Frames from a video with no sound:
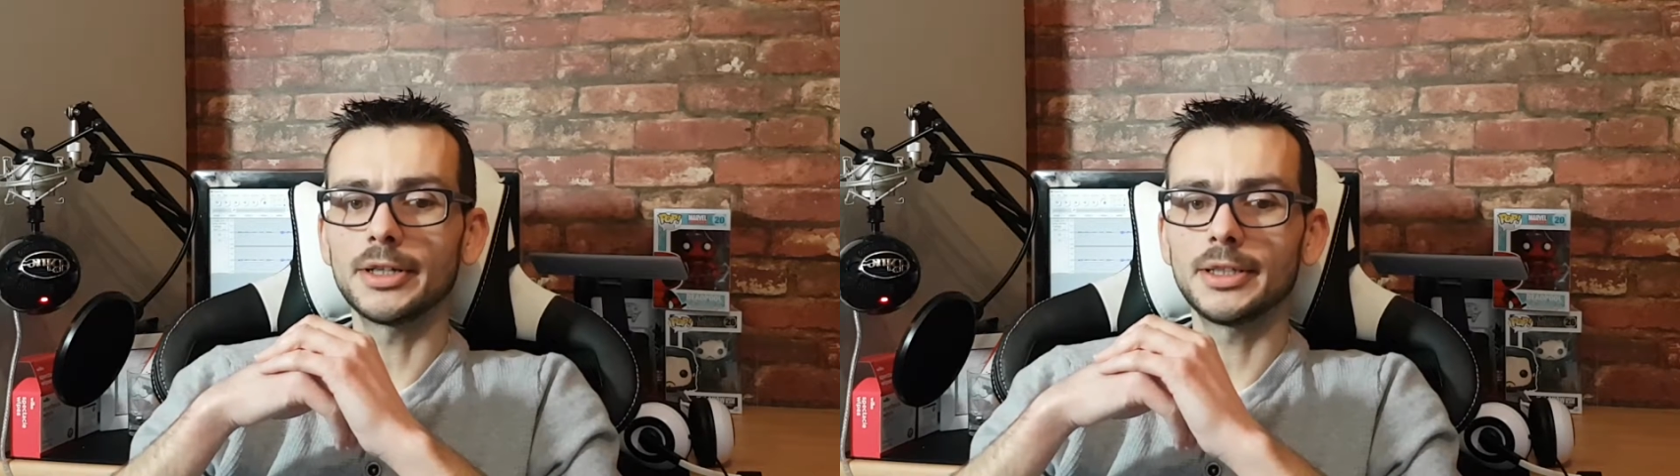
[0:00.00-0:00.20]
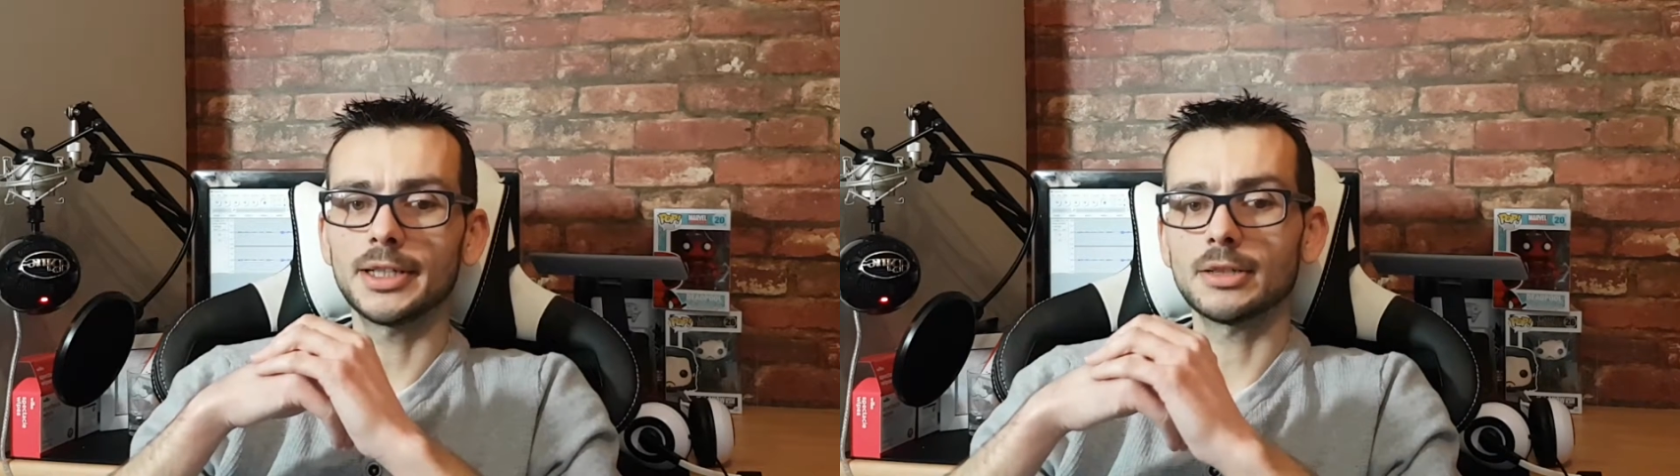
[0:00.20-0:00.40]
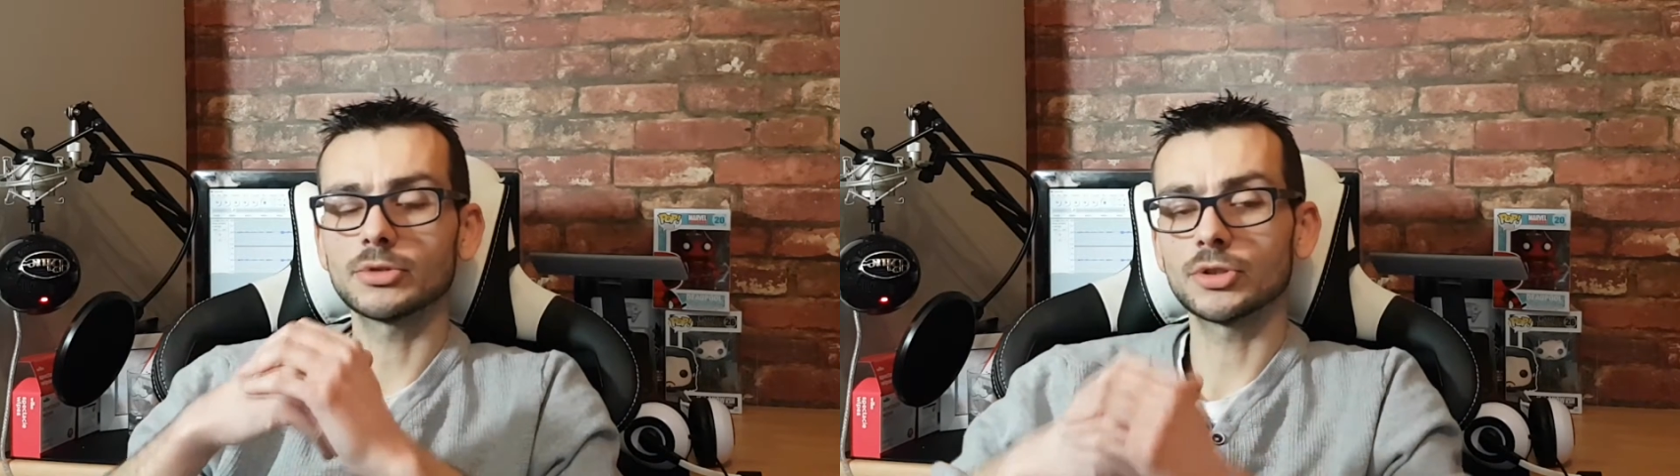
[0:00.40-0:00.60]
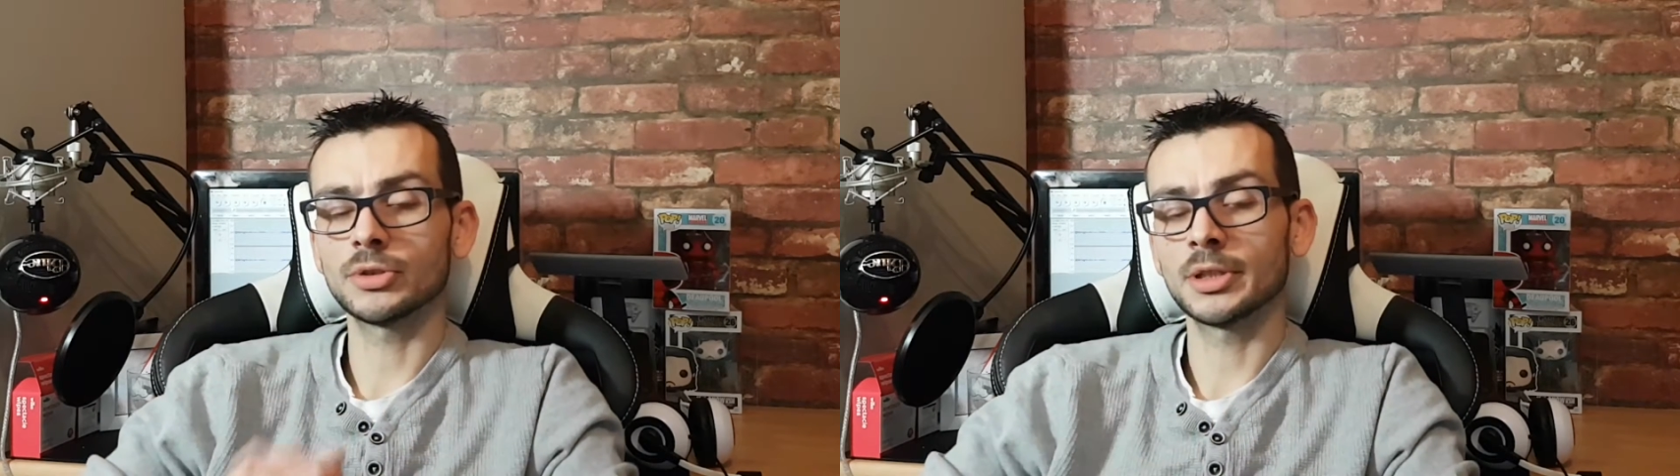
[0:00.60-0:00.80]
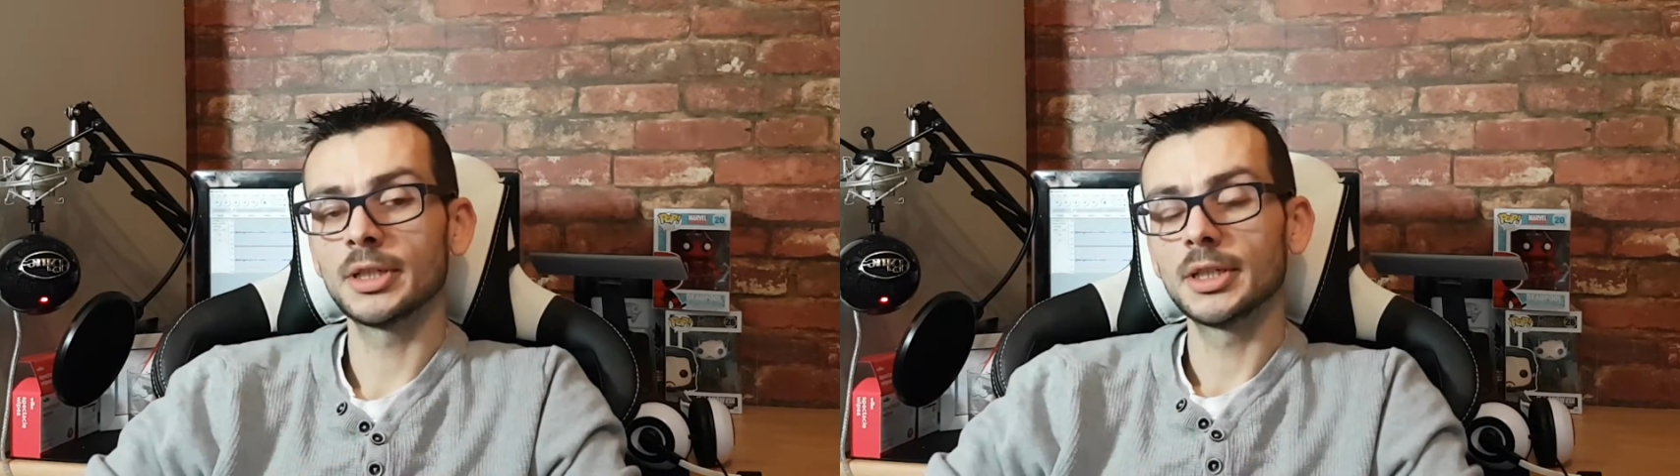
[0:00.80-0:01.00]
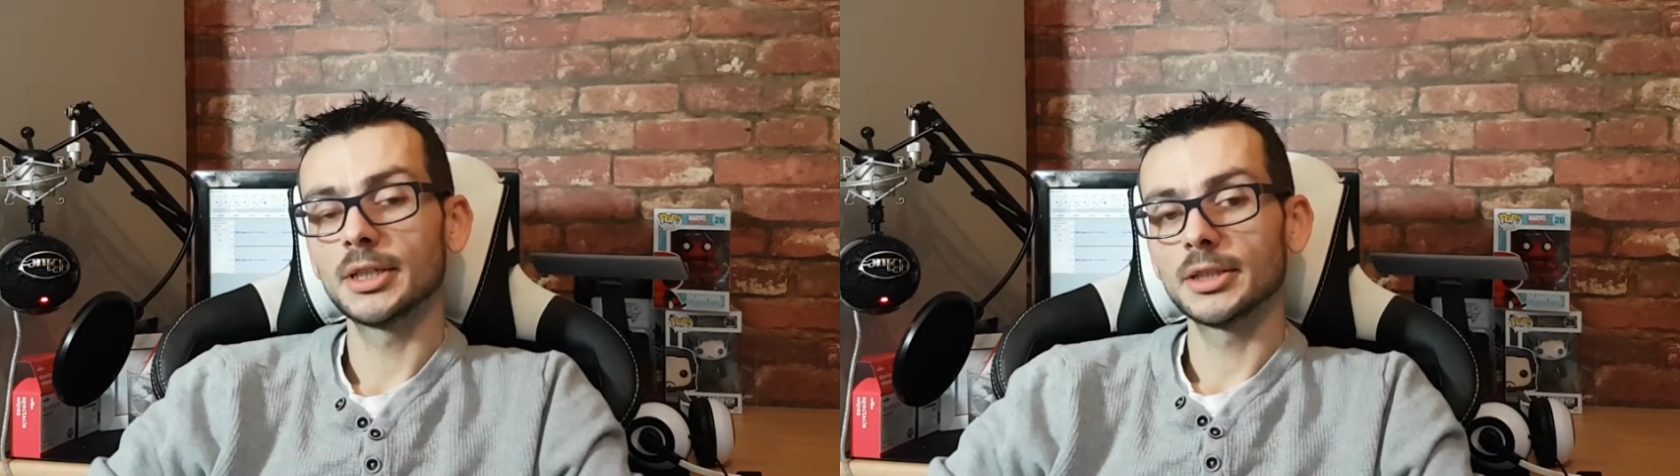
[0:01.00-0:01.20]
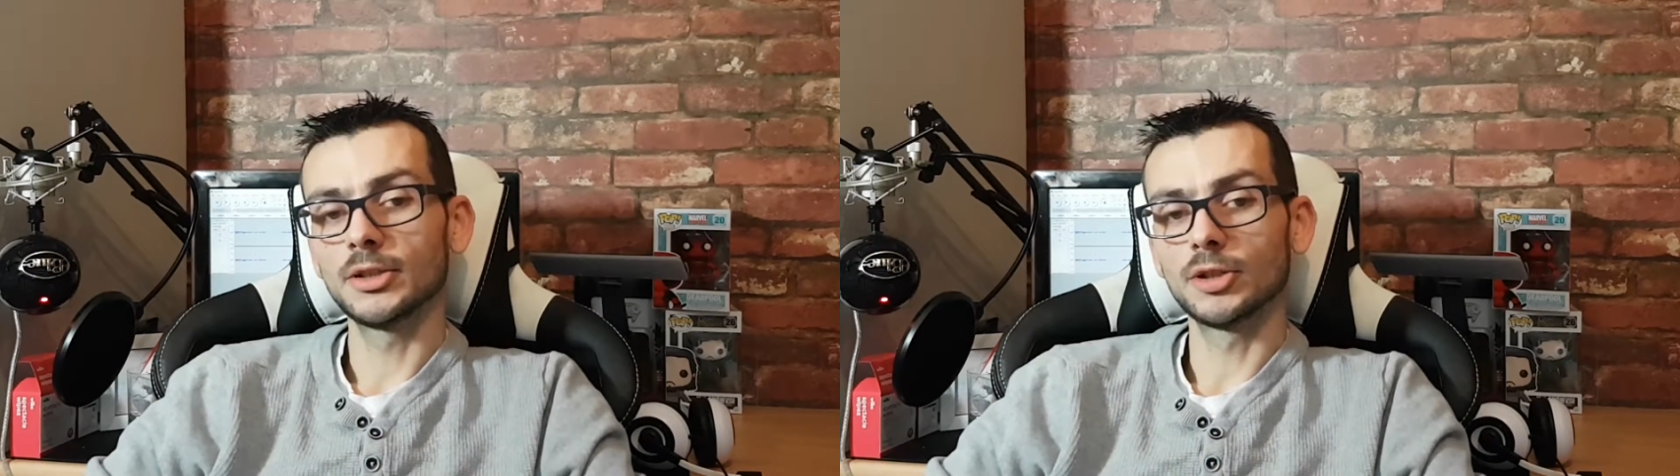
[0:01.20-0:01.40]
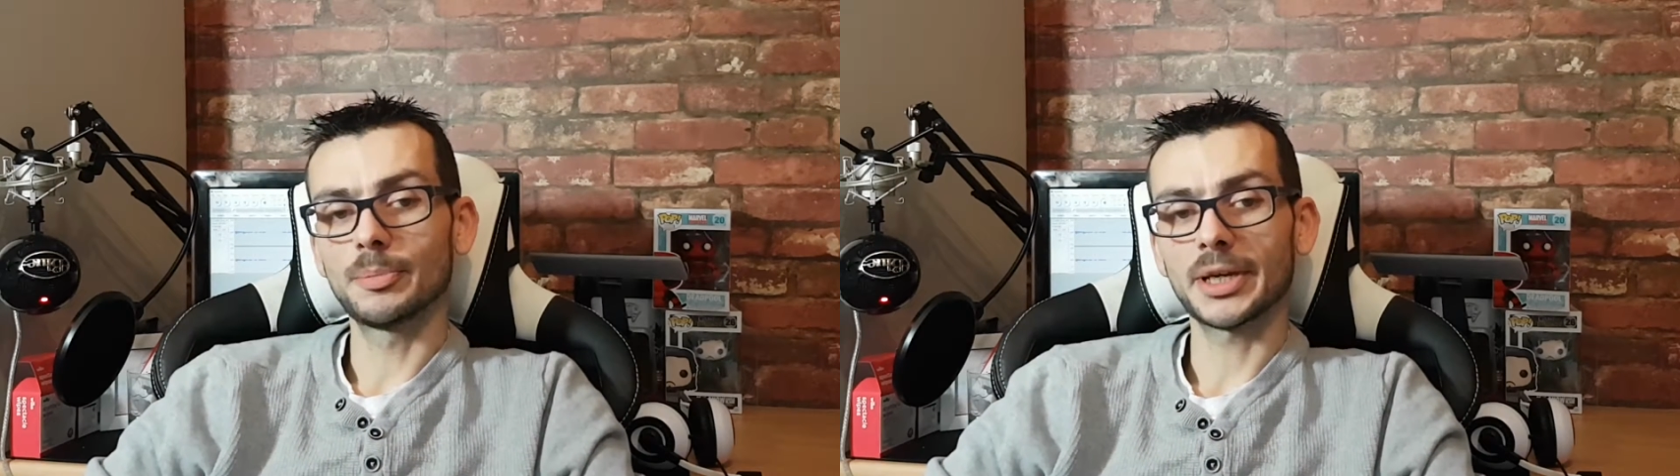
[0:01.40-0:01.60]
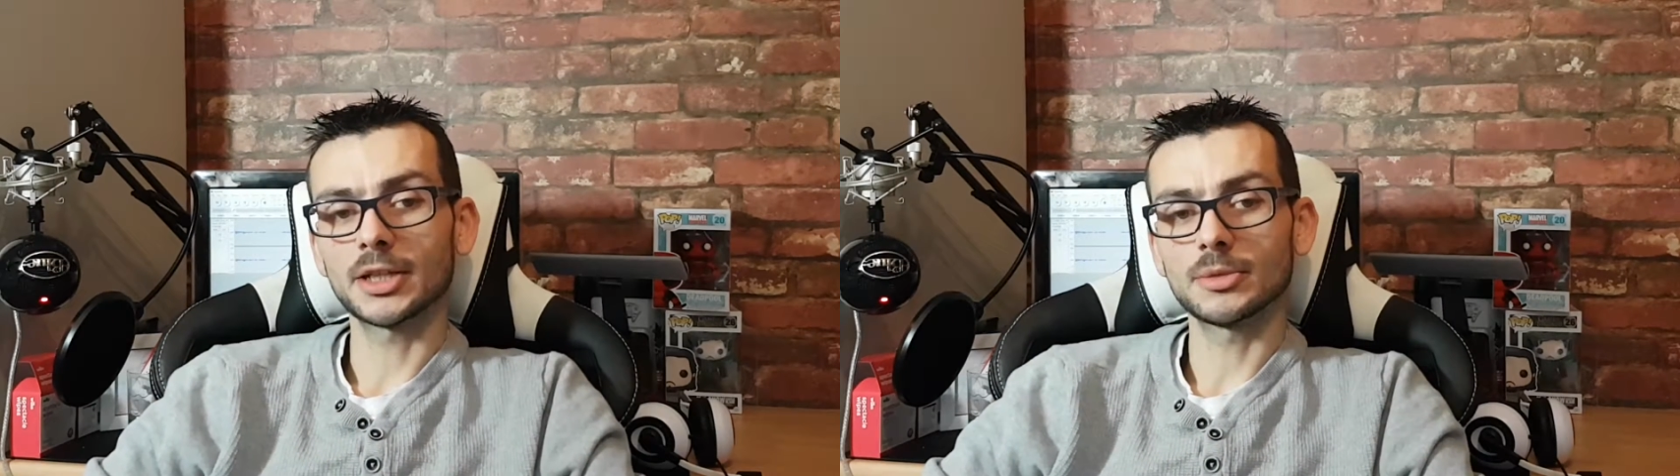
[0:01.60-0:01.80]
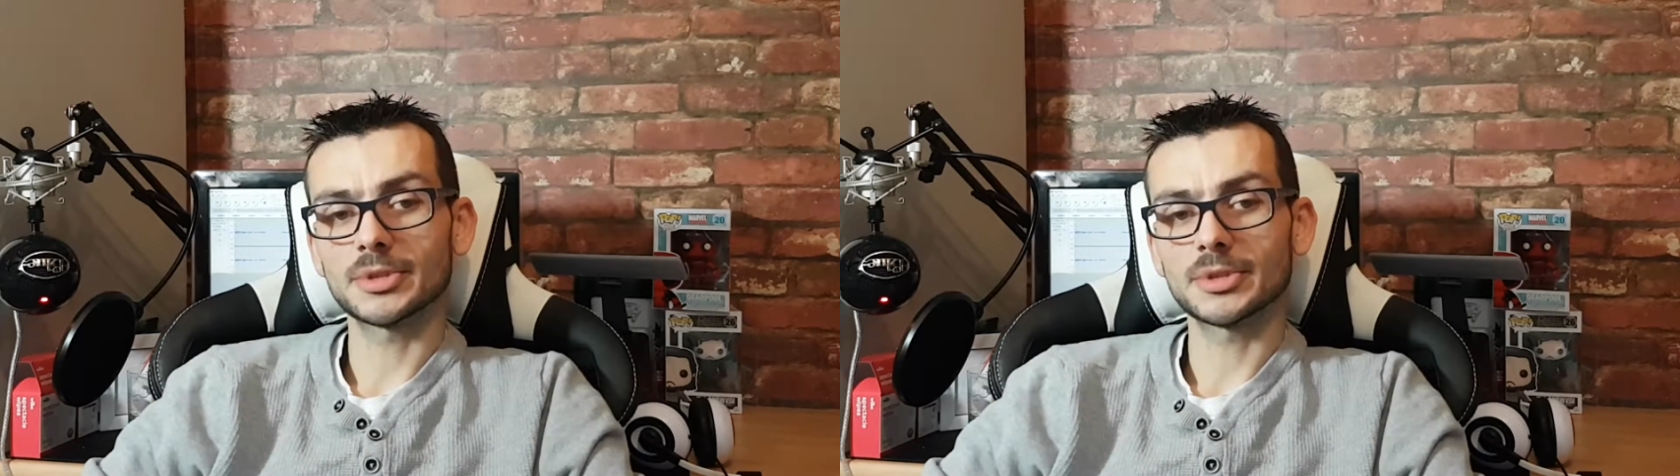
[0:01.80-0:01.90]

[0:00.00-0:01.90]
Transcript: point now so you know picking up